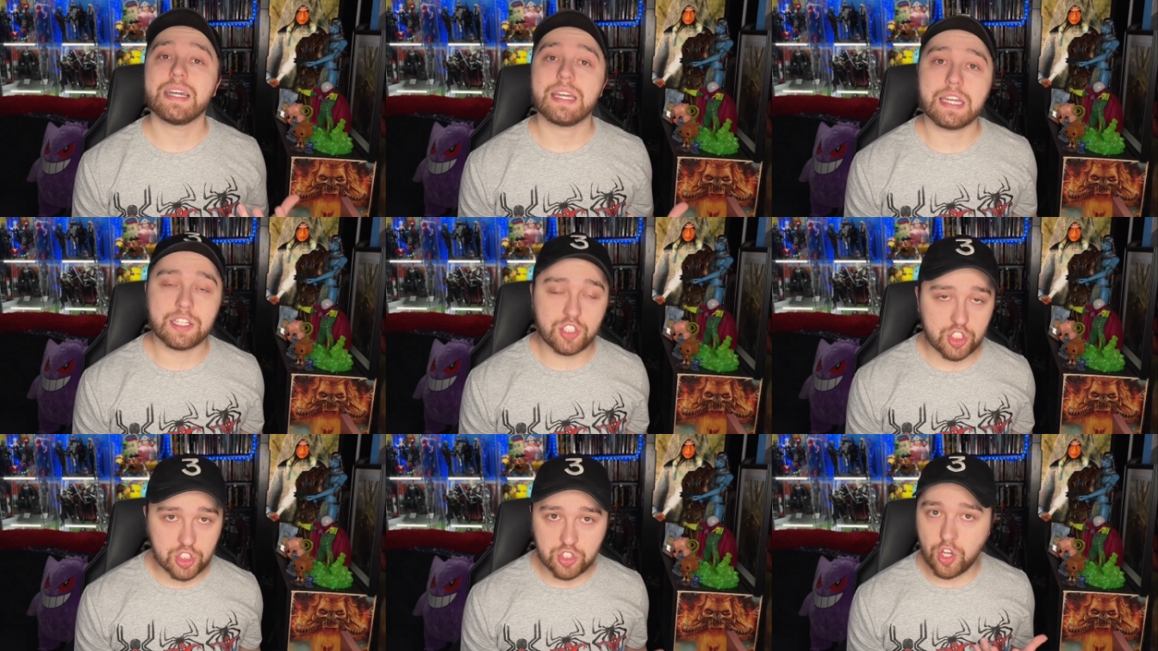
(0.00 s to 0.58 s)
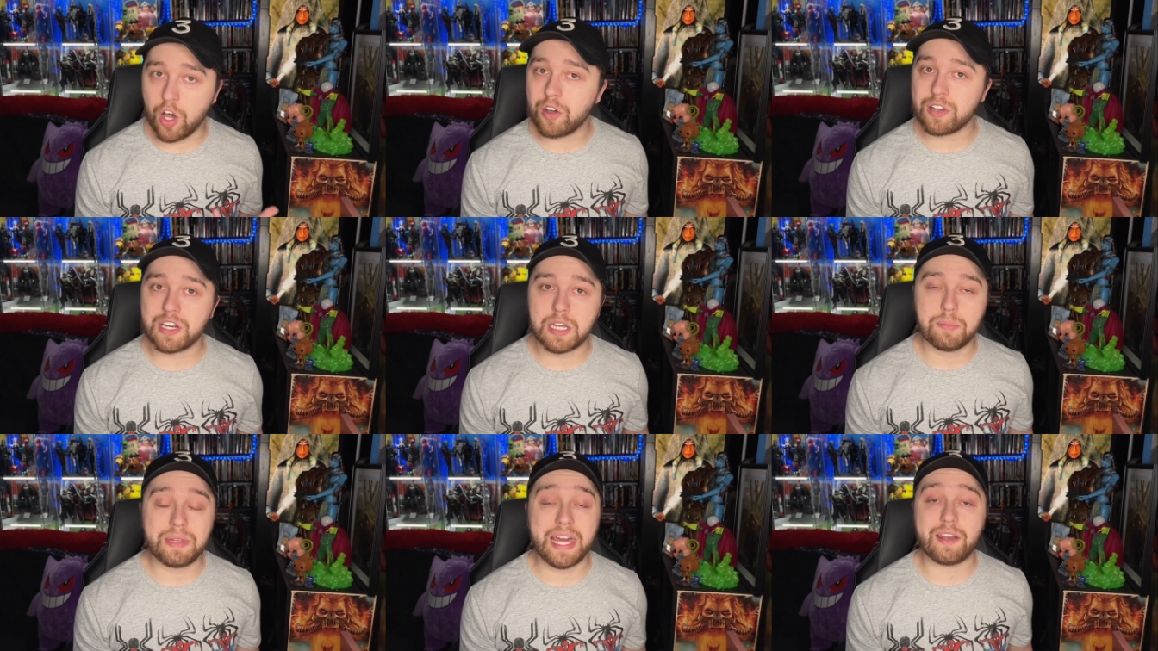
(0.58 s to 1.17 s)
it's just all going
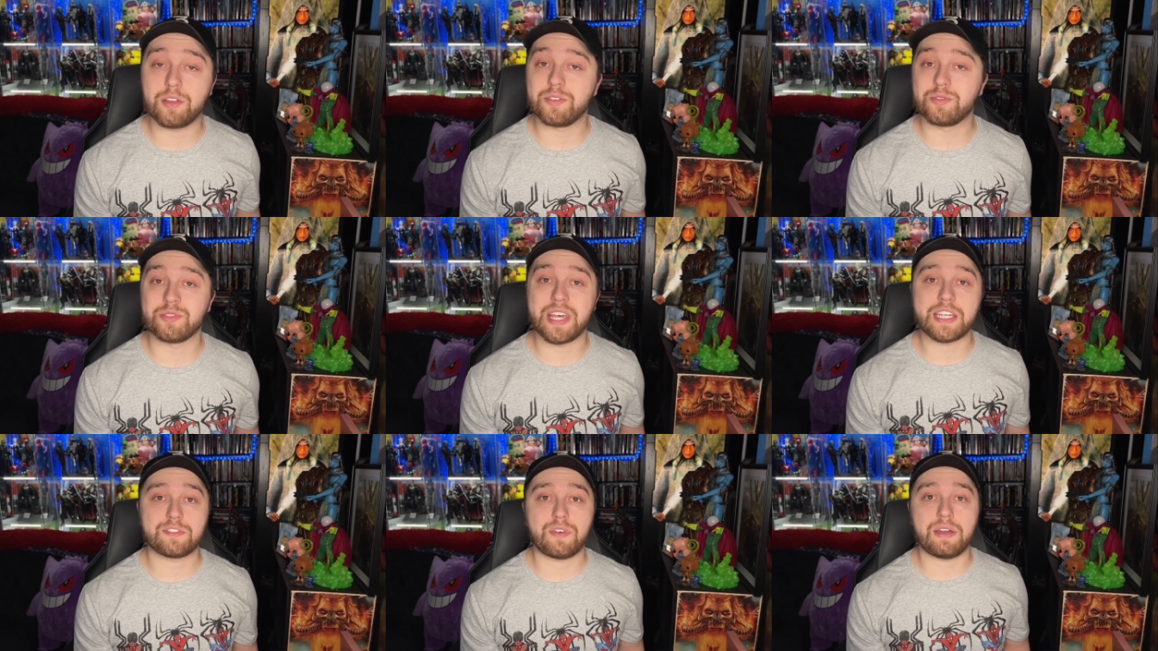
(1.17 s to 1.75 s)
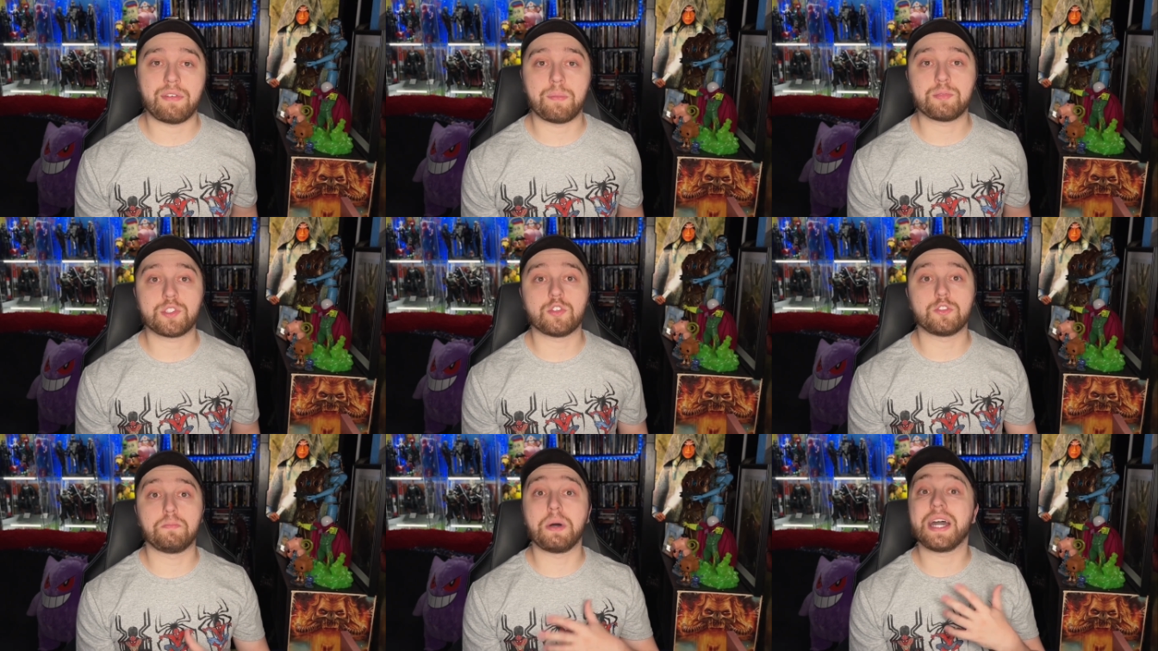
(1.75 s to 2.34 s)
to come down to those last 5
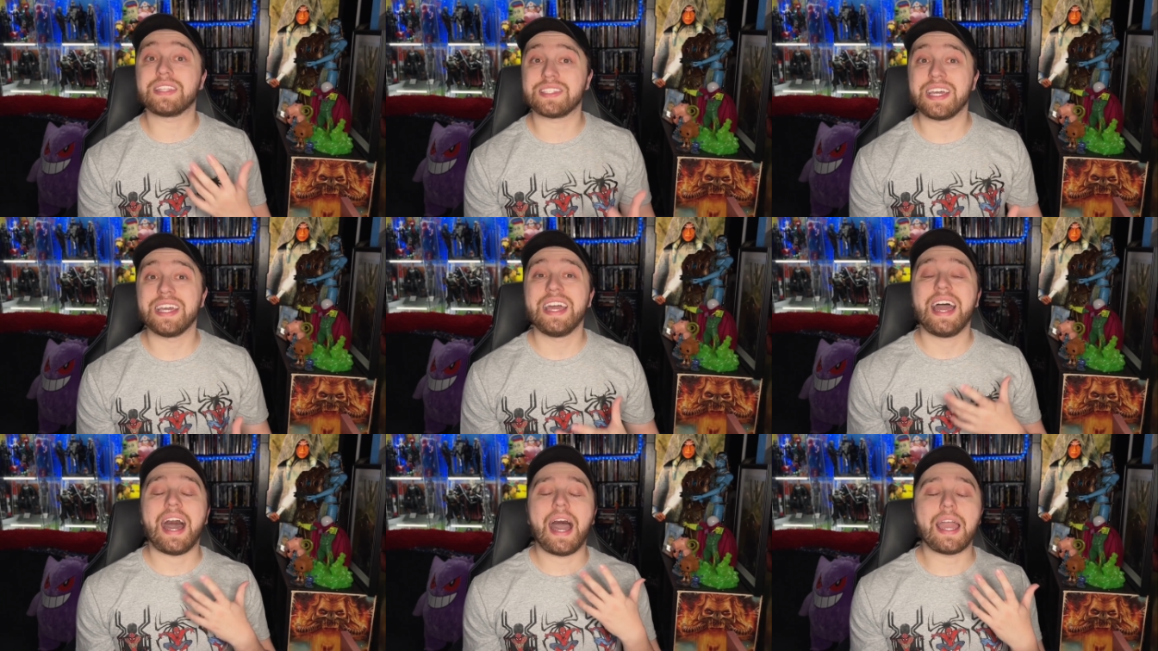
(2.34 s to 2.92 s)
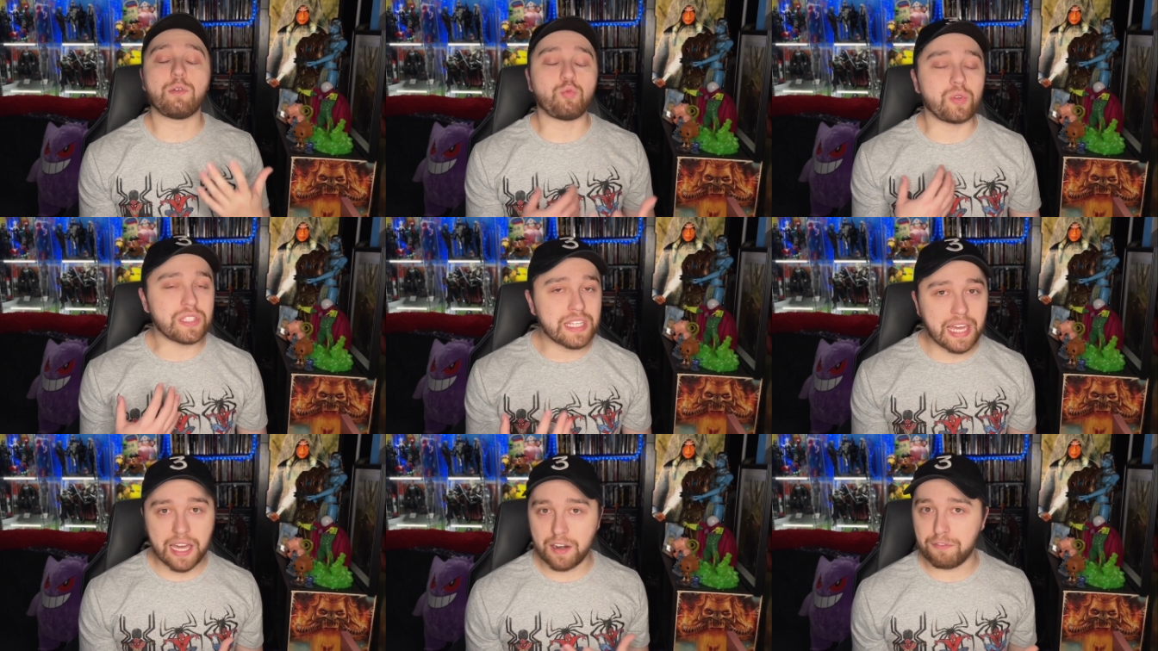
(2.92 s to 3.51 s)
episodes. But I
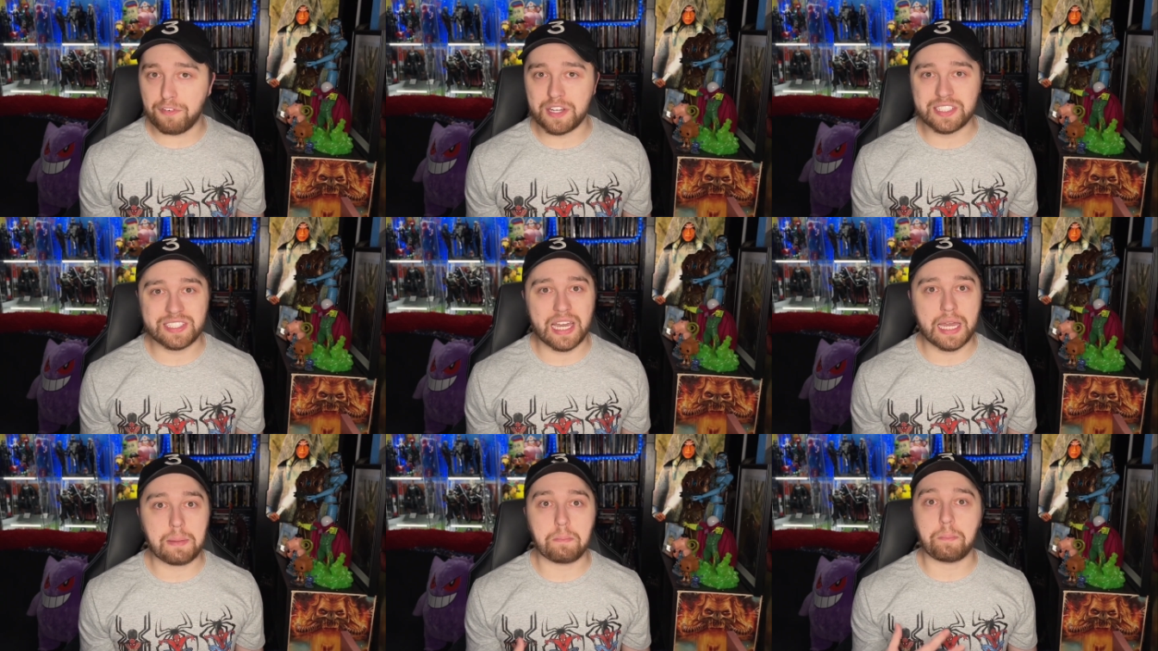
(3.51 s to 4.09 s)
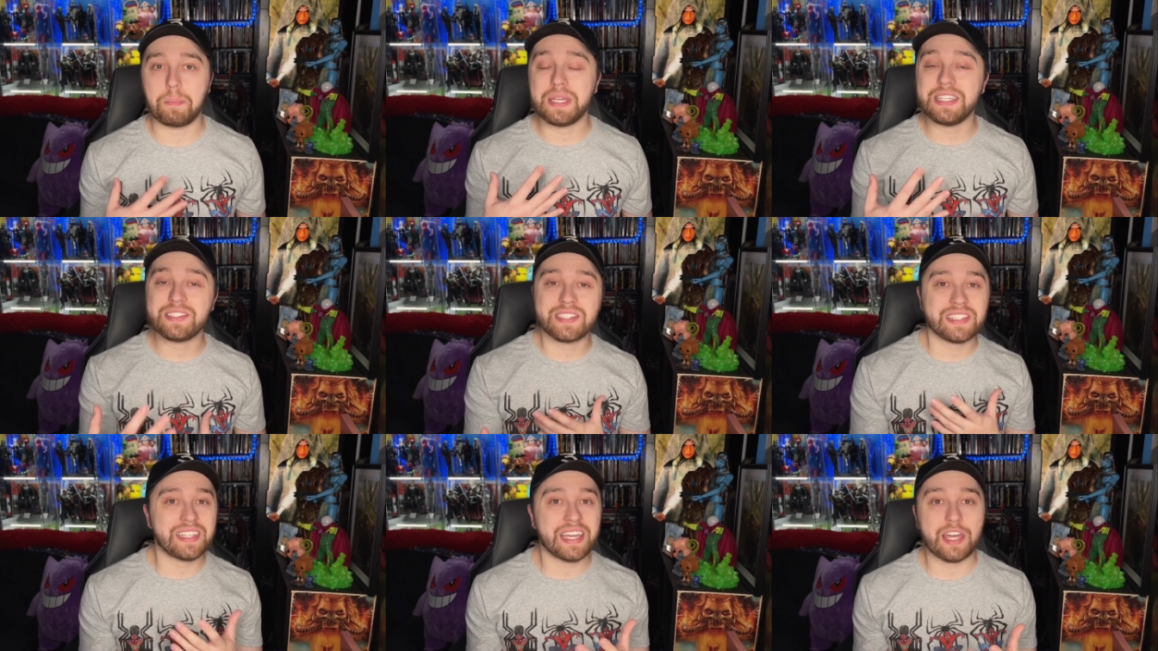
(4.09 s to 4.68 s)
really had a fun time
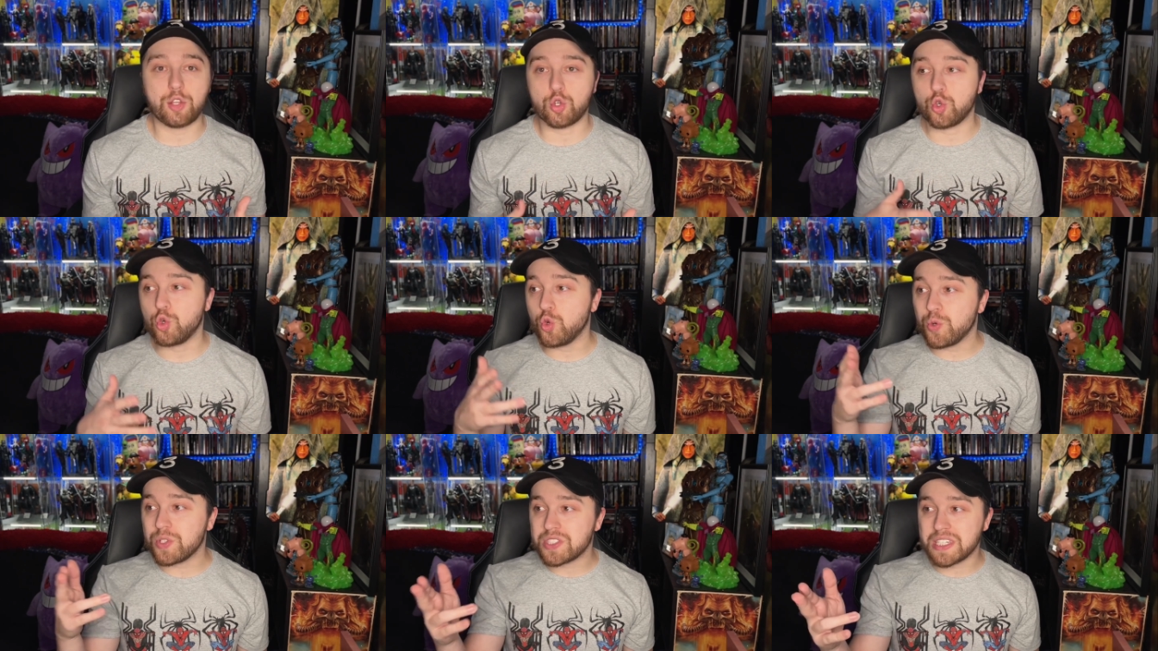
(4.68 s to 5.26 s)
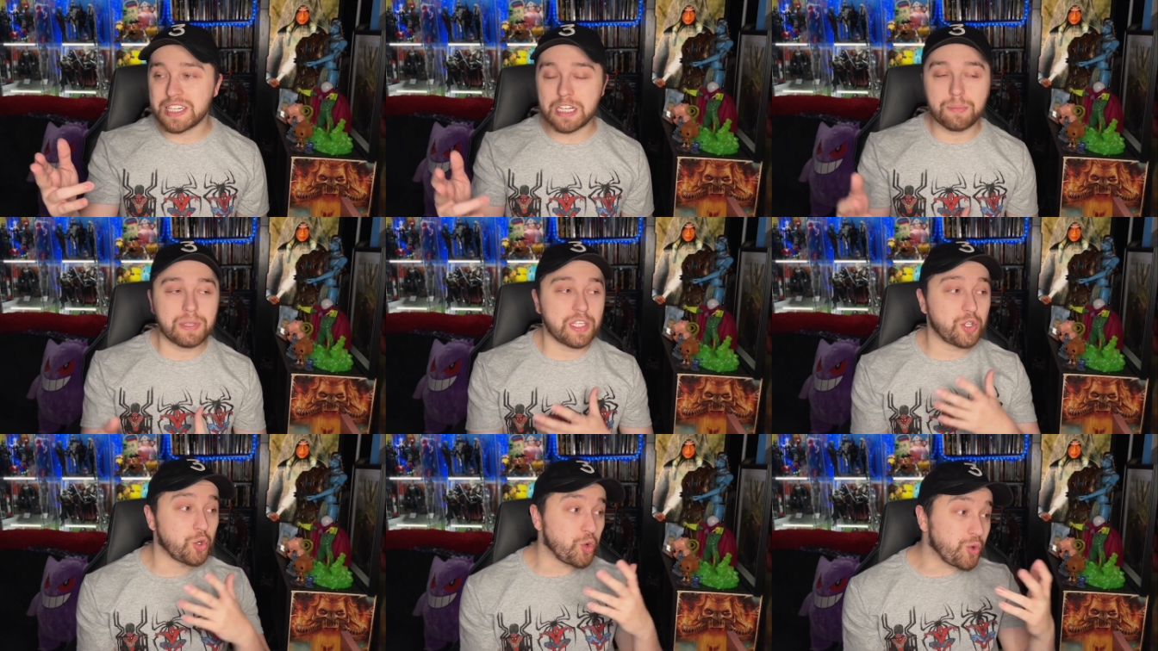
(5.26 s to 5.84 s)
piecing together who is it going to
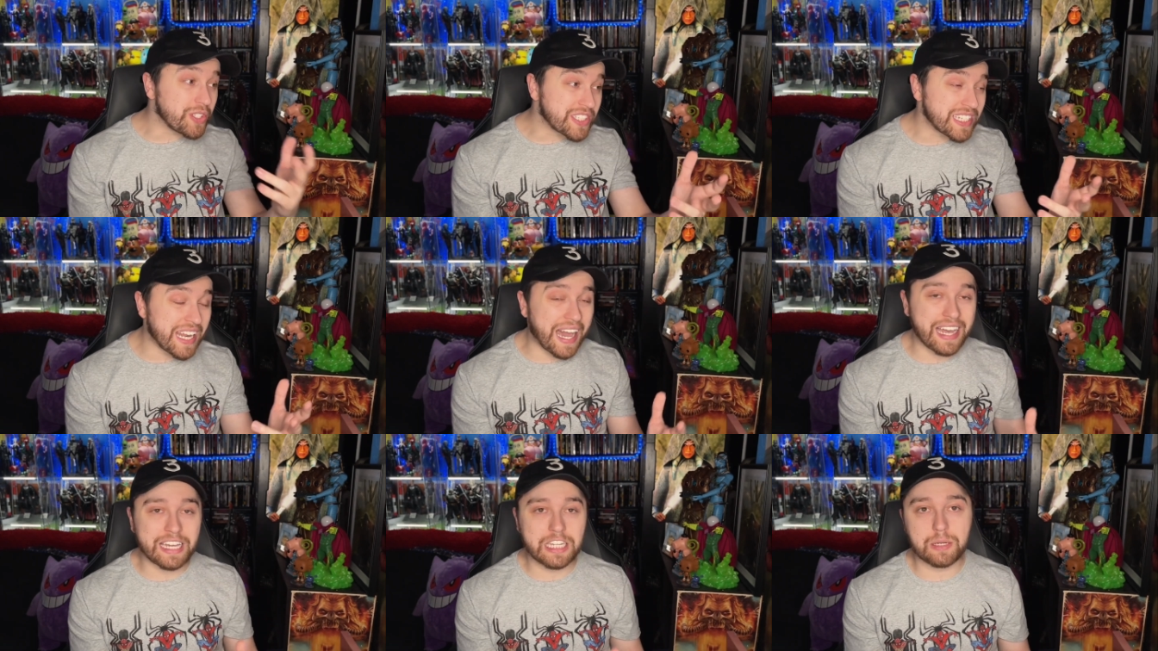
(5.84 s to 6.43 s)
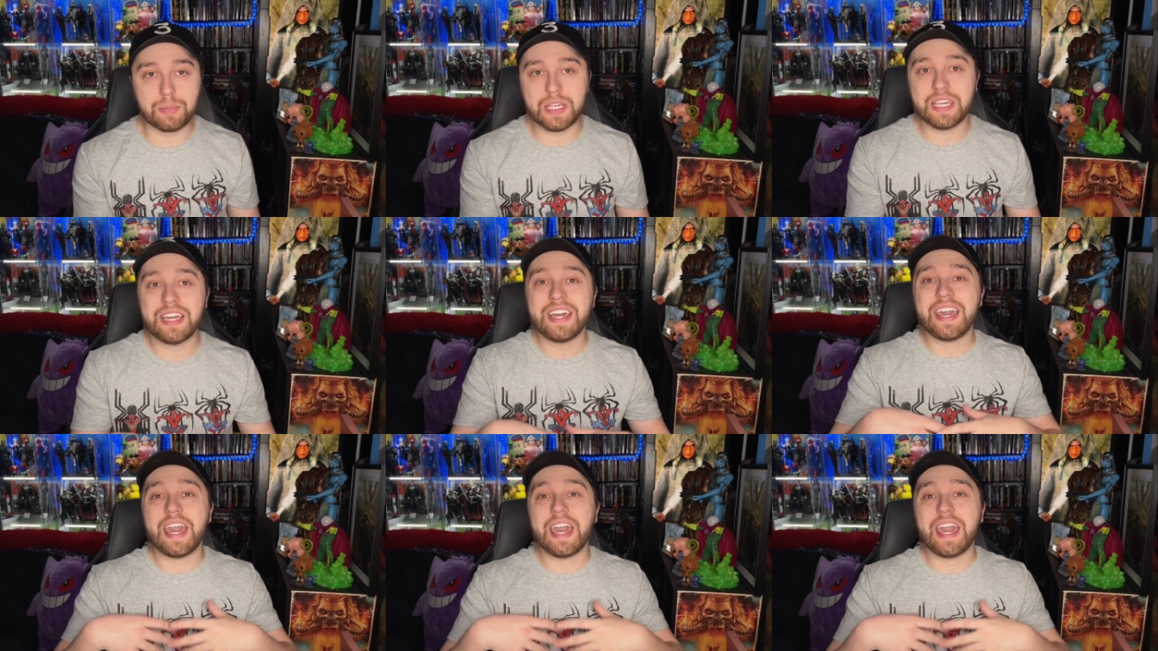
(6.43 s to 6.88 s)
be, who is it not going to be.